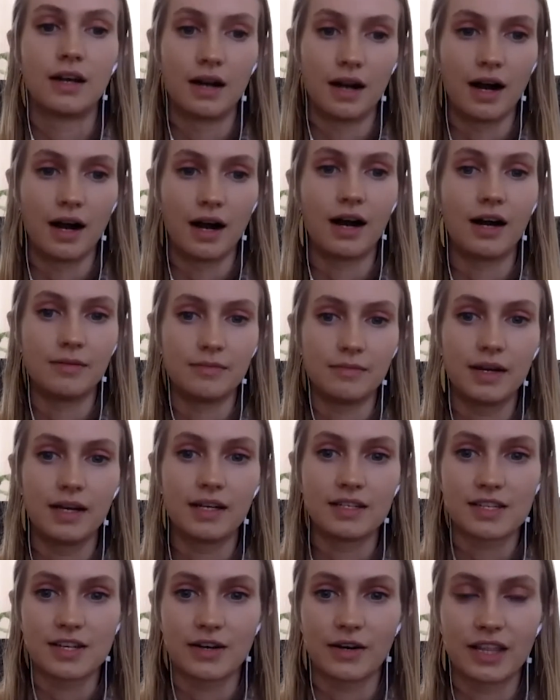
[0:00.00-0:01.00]

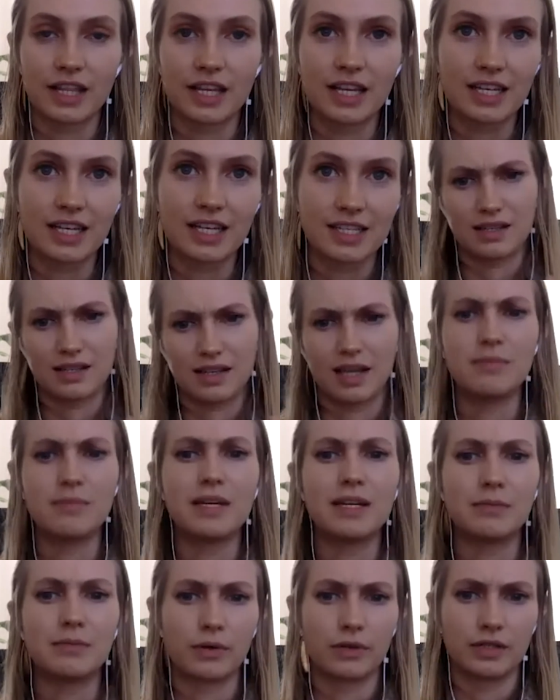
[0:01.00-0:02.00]
And so I think it can be
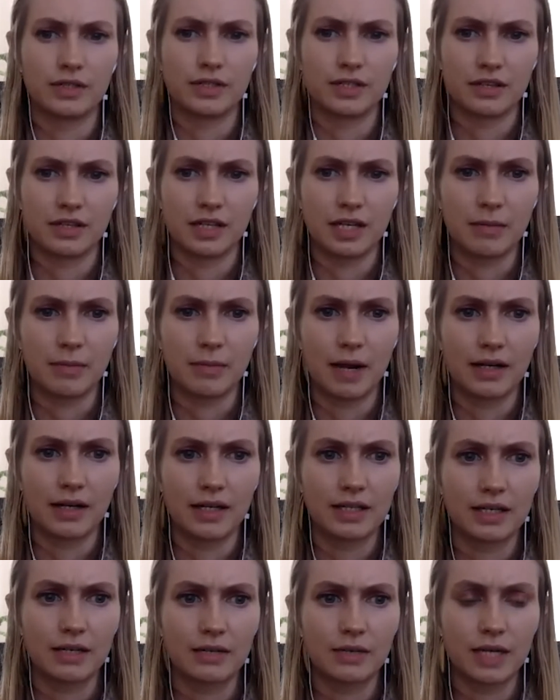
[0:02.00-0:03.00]
important to think about
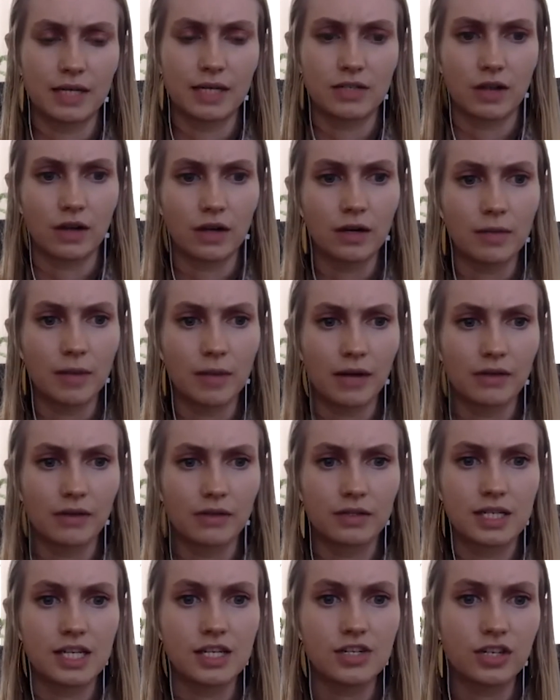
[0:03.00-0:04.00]
it that way and talk
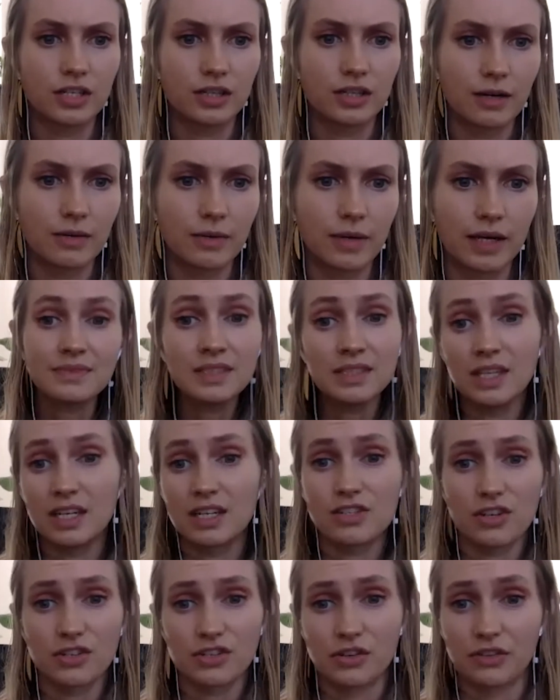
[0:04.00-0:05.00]
about teaching that way.
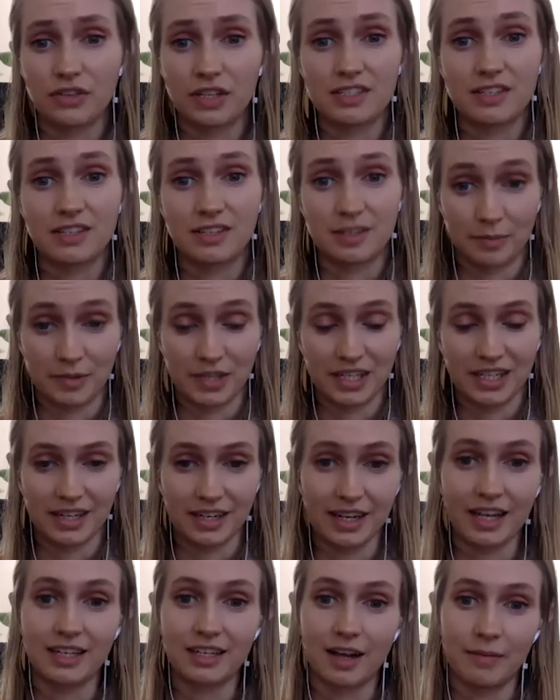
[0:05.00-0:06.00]
It's also something,
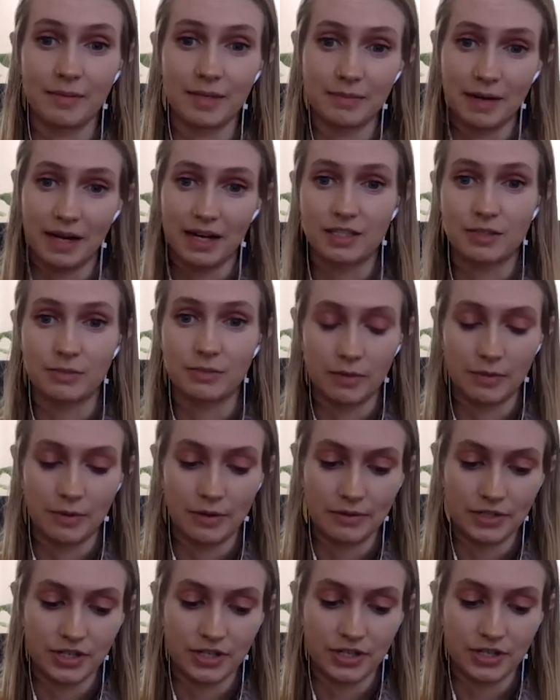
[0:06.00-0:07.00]
again, coming back to what we
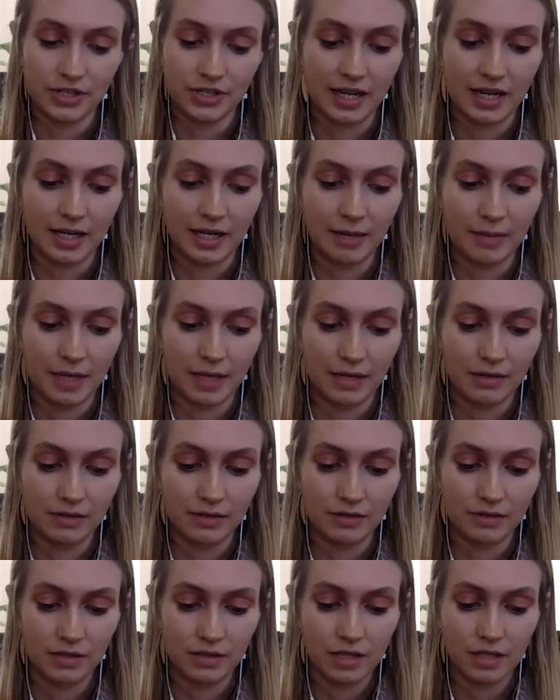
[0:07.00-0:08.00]
were just saying about,
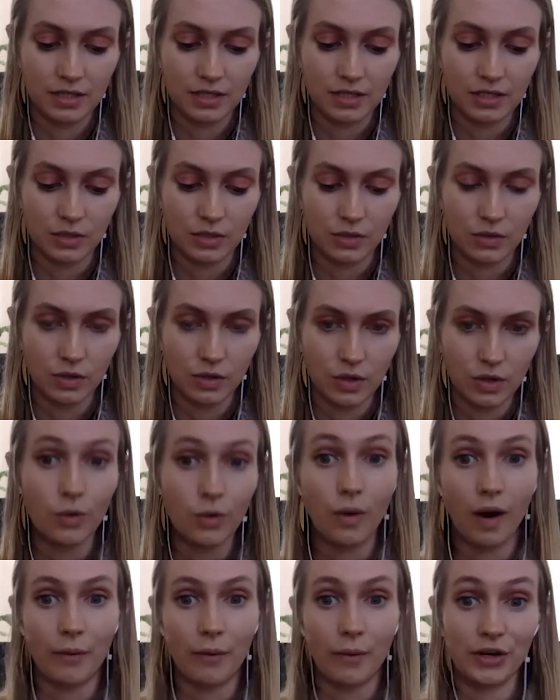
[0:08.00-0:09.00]
you know,
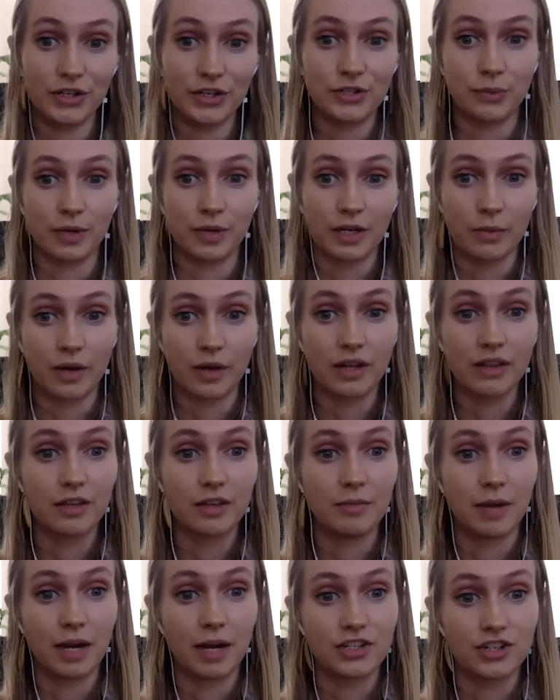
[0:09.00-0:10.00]
who I wanted to work with
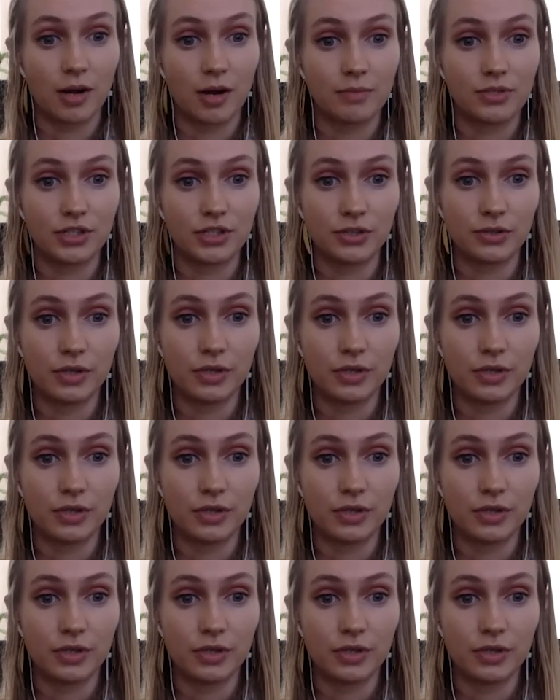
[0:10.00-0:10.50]
in my job too.